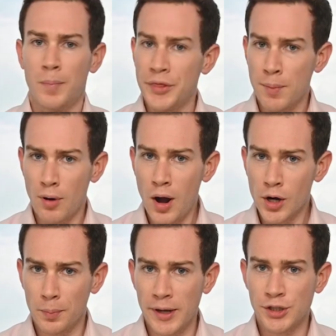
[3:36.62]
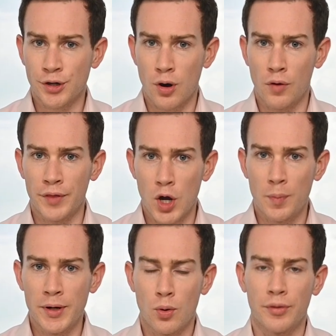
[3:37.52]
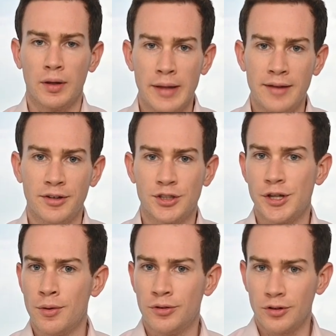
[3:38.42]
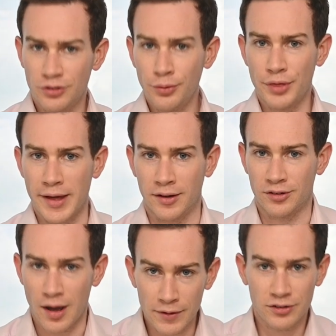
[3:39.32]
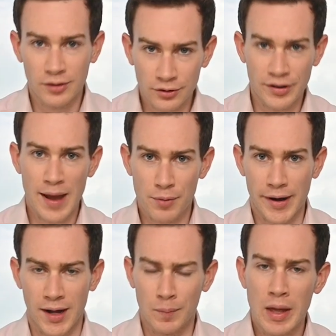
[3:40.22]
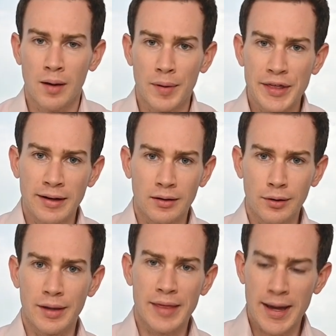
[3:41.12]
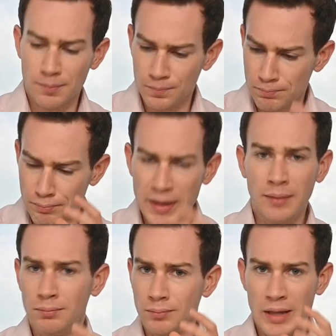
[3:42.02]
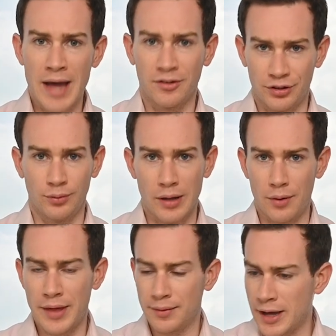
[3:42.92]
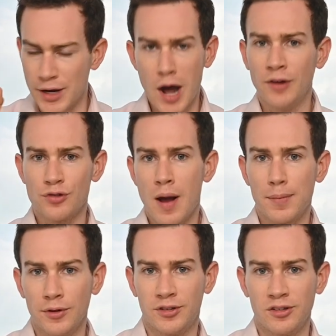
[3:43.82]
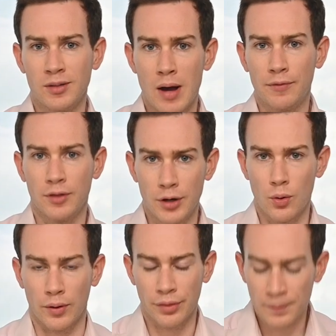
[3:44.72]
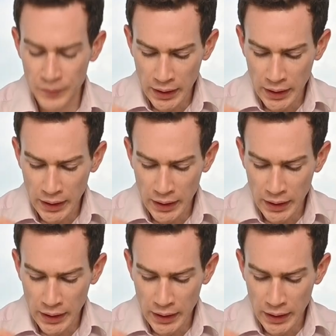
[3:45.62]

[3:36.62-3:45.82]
But the broader picture over the open North Atlantic shows two things. Obviously, there's Gabrielle, but then look at that mid-latitude low, that non-tropical system off to the north.